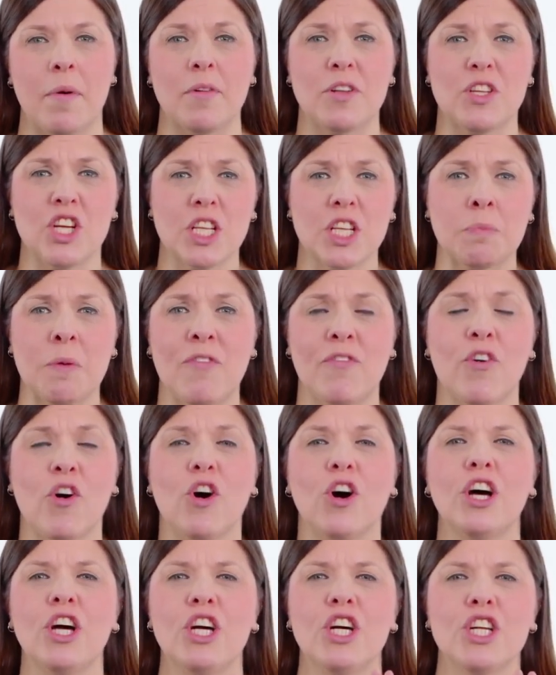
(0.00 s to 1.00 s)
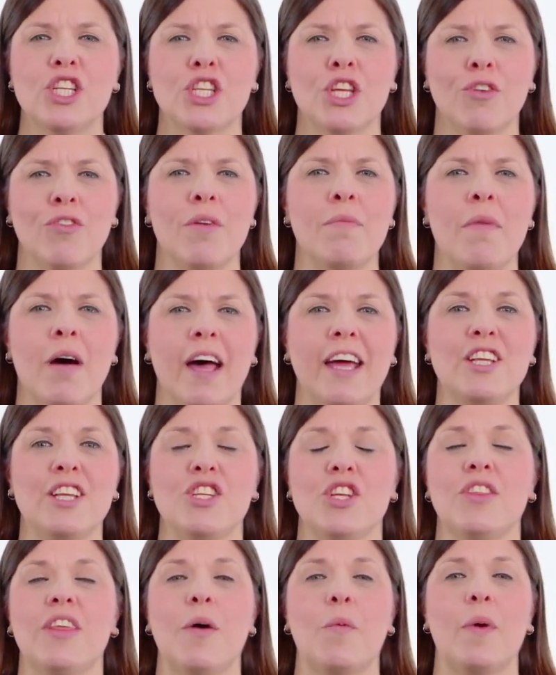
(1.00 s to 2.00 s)
But just before, to
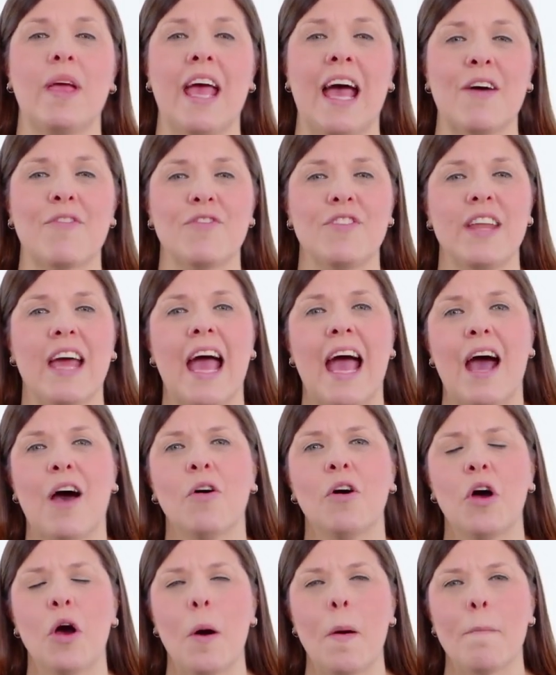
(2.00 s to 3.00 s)
remind you that we have now